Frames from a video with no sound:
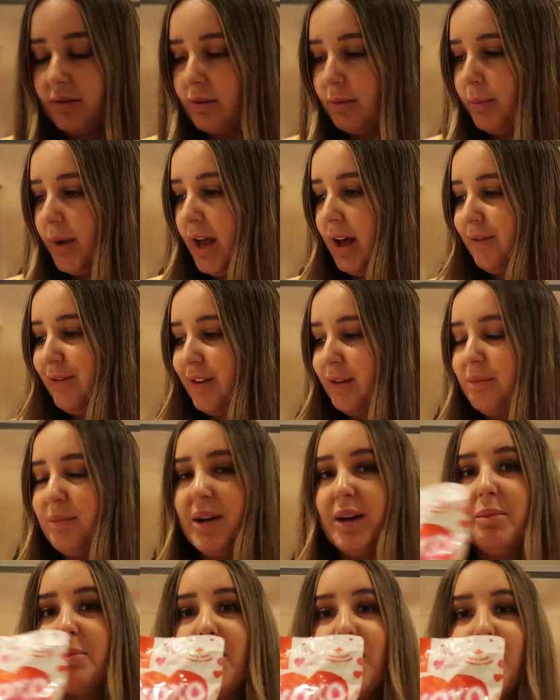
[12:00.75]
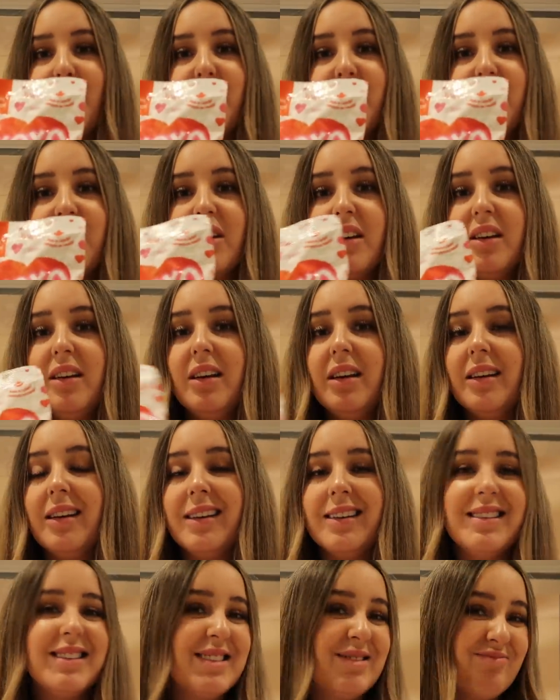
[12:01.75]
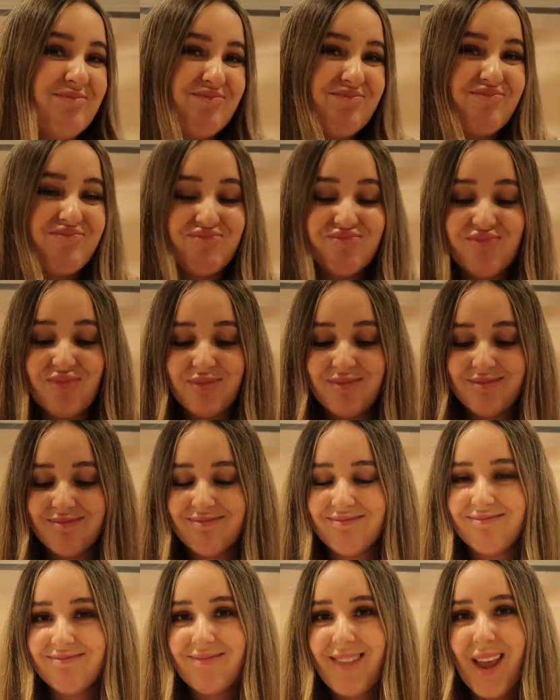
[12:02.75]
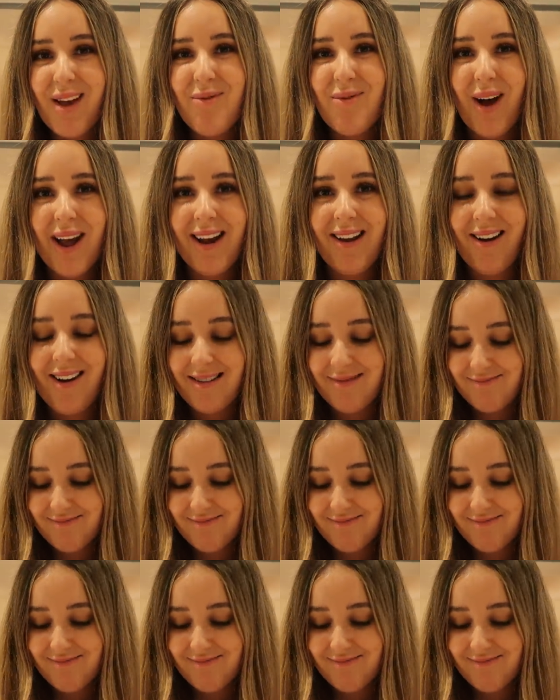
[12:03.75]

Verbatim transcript: know, I might have a bit of both, because why not?